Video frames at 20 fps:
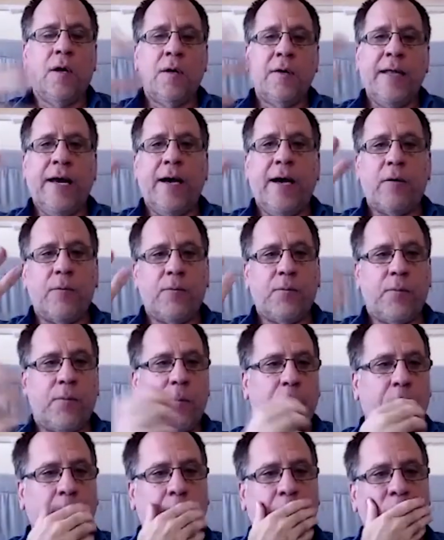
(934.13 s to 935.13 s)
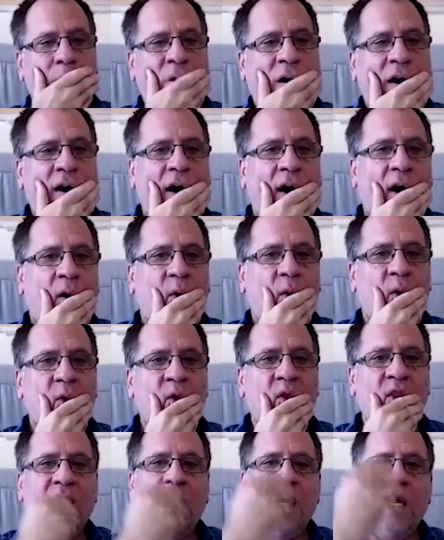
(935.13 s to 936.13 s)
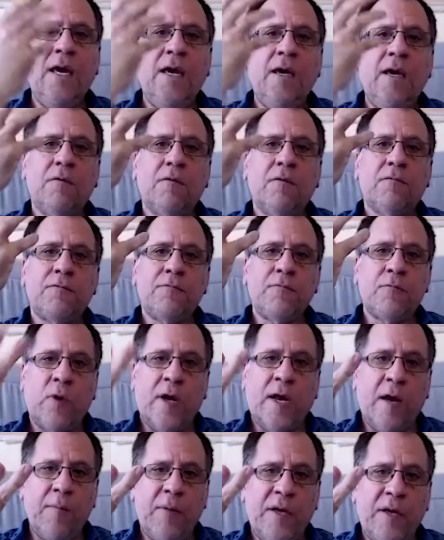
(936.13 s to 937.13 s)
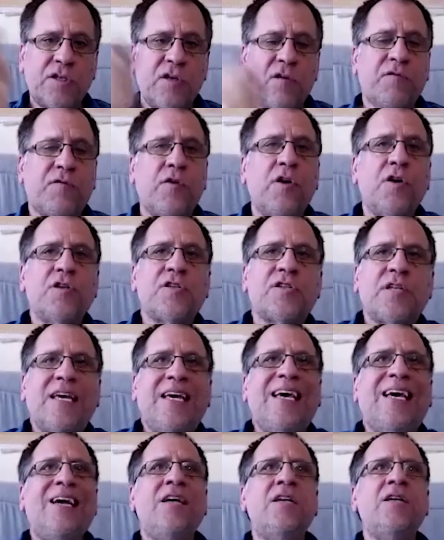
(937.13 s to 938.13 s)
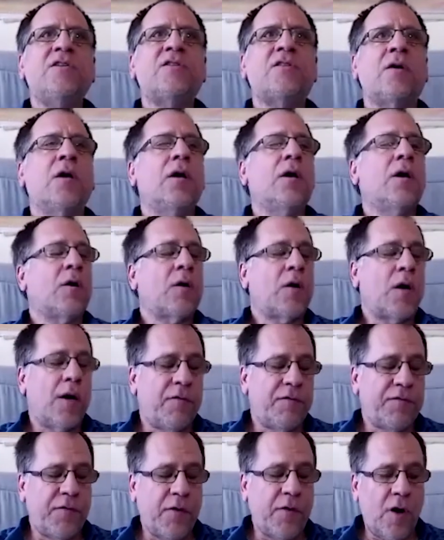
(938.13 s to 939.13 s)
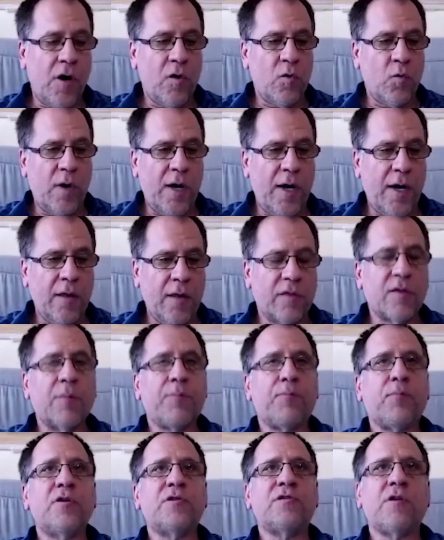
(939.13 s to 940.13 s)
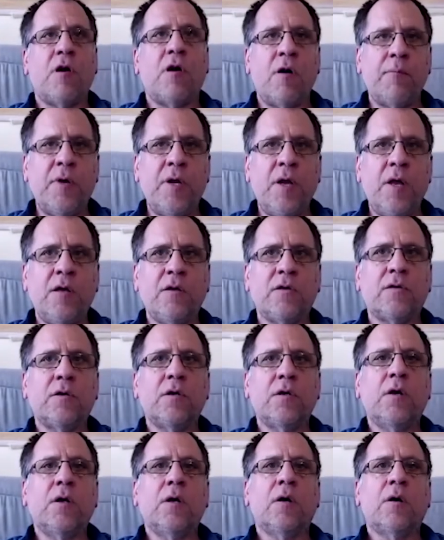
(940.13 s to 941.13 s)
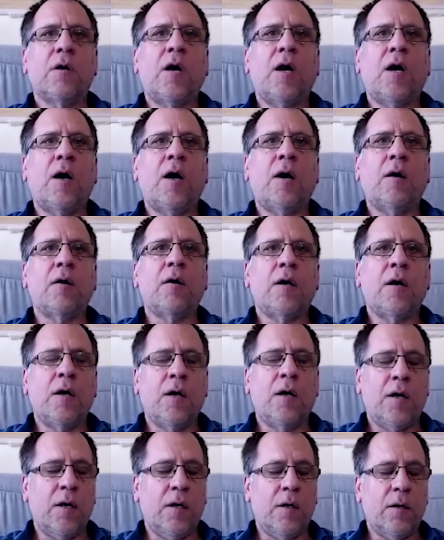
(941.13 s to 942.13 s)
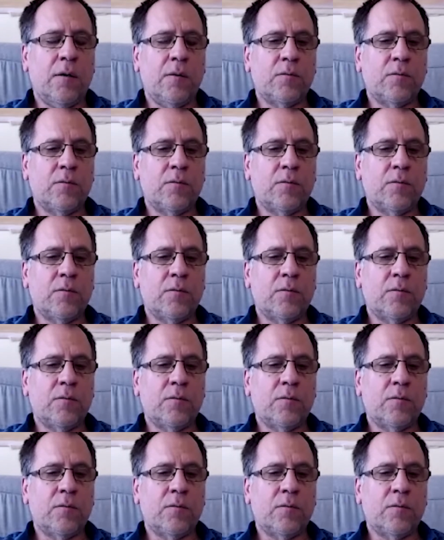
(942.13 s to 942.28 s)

Now, uh, the one I mentioned first is uh, far and away the predominant uh, uh